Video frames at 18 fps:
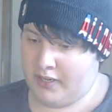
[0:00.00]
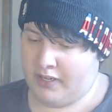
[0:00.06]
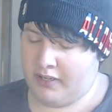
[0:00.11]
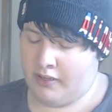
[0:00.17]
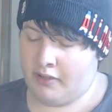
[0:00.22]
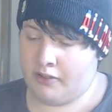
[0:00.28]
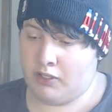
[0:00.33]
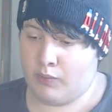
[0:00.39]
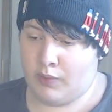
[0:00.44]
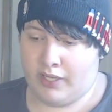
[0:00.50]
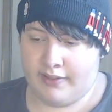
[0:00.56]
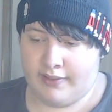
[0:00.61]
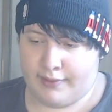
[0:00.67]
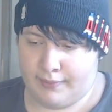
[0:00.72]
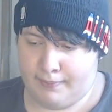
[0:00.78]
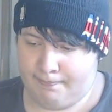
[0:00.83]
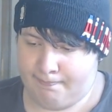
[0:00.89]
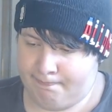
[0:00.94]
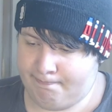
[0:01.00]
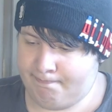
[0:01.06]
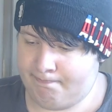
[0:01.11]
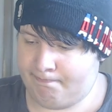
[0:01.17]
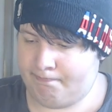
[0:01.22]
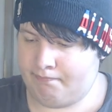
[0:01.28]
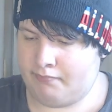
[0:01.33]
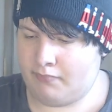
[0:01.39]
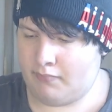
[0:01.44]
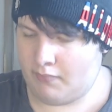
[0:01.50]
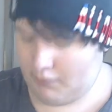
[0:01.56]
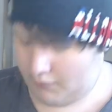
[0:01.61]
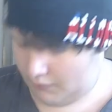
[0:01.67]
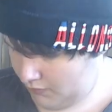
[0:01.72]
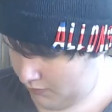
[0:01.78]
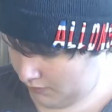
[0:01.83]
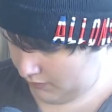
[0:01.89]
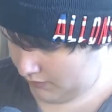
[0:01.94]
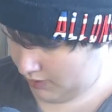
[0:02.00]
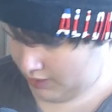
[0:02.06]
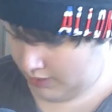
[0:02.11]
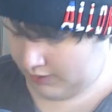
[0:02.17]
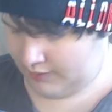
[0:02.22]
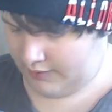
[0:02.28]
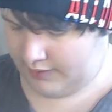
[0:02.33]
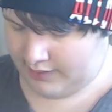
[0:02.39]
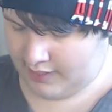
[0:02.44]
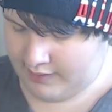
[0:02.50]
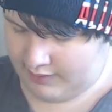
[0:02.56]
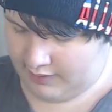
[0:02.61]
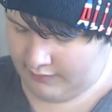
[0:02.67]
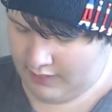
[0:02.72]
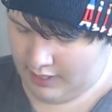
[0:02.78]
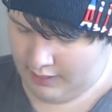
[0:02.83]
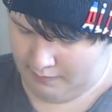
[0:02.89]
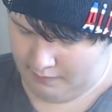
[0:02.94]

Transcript: 100 watts. And it's a tasty vape.